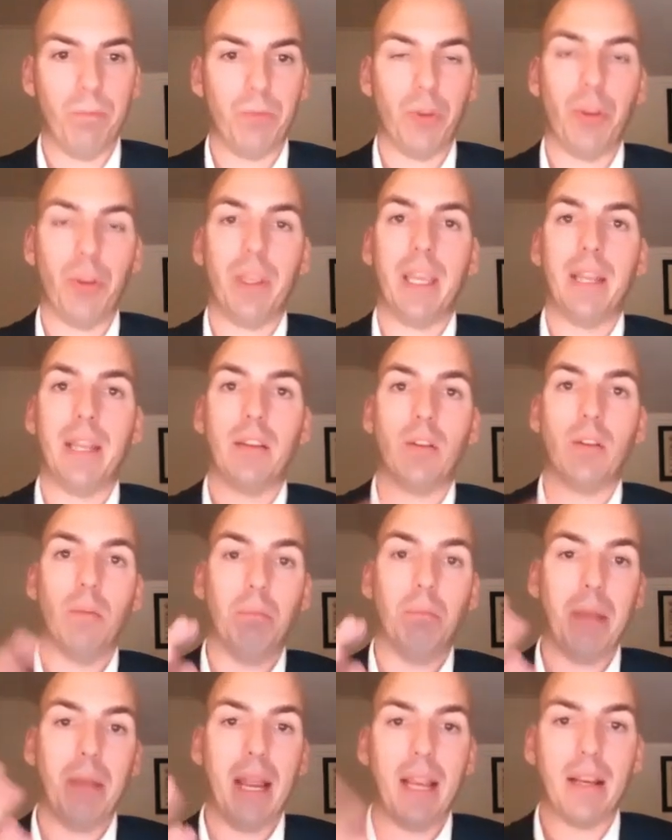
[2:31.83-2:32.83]
So you can
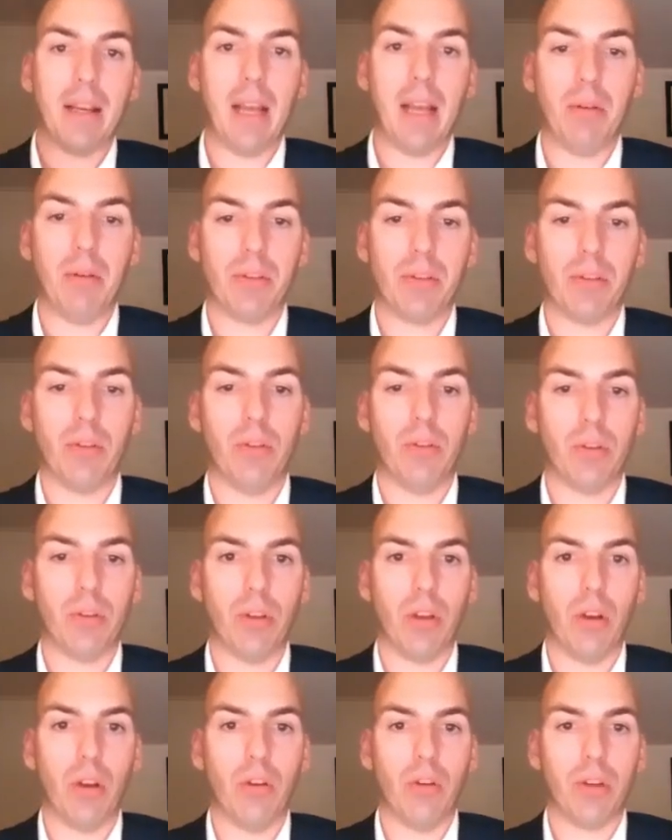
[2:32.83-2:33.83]
compare how it's all
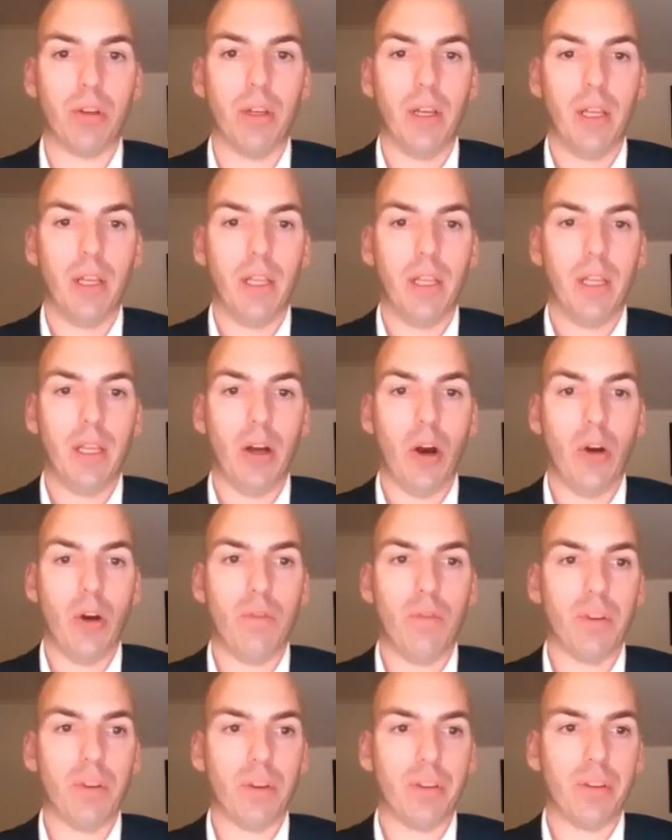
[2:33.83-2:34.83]
going to look
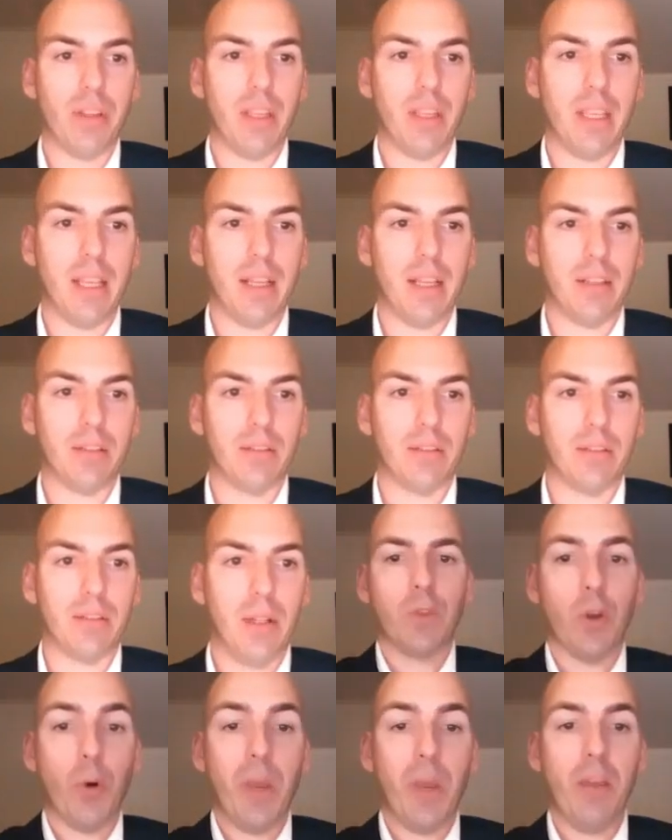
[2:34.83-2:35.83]
over the years.
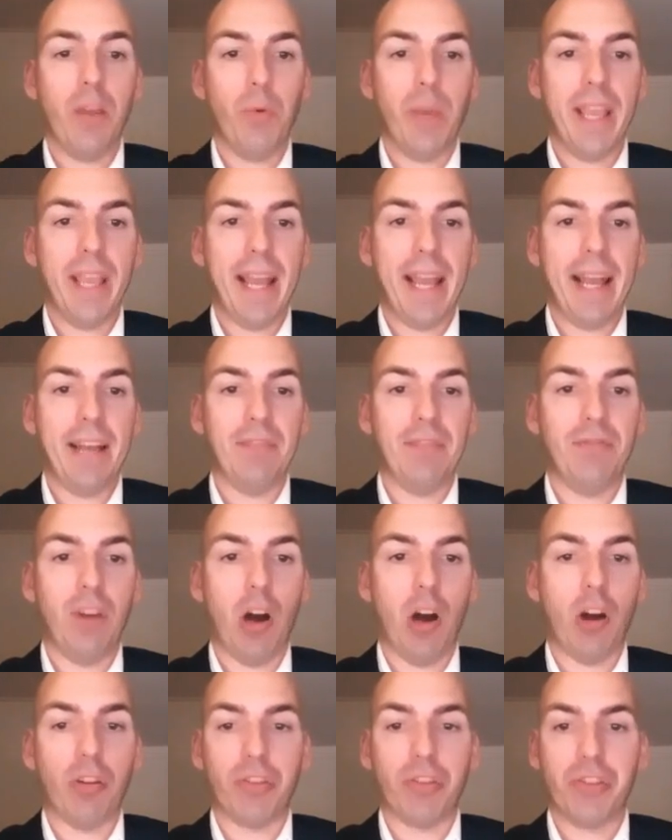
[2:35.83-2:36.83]
So here we have
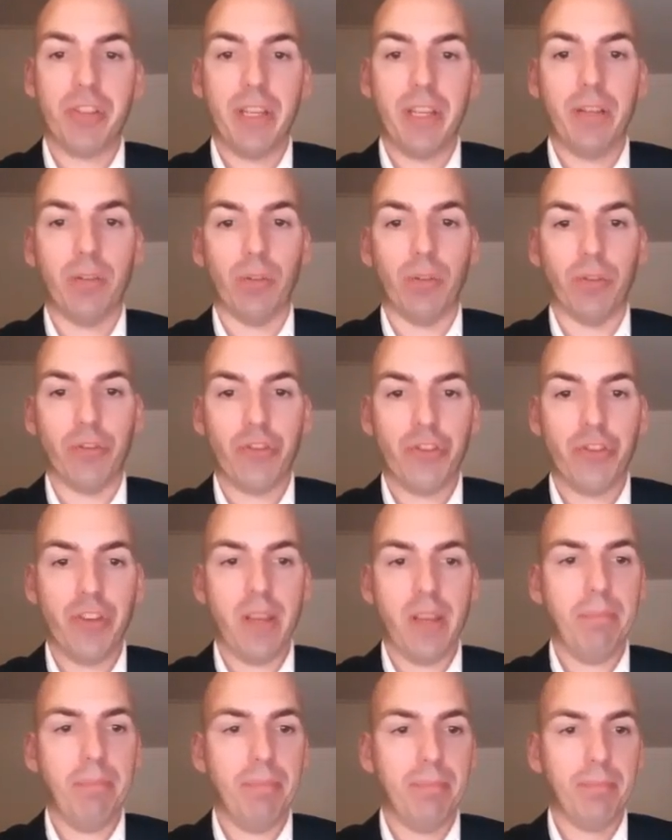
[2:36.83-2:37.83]
our single
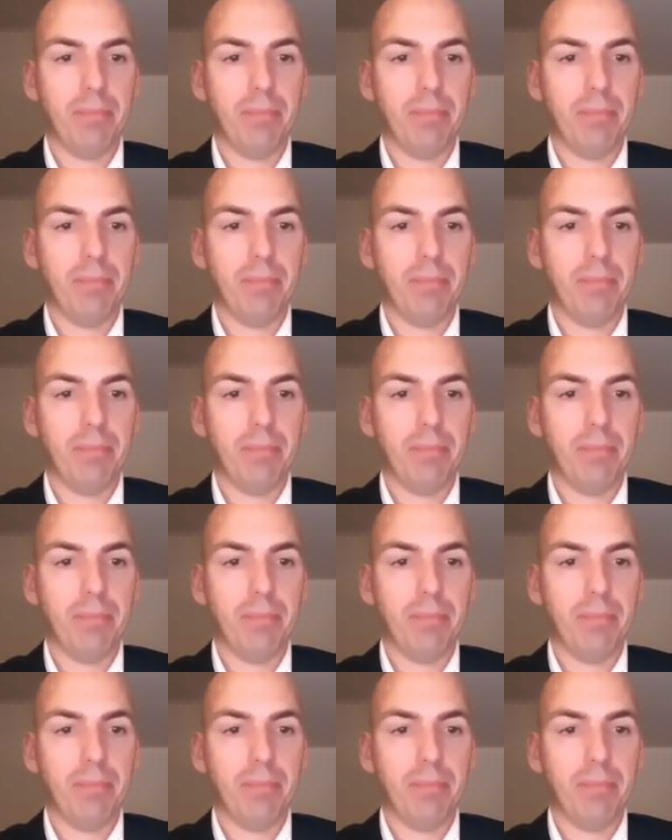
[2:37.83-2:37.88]
ship.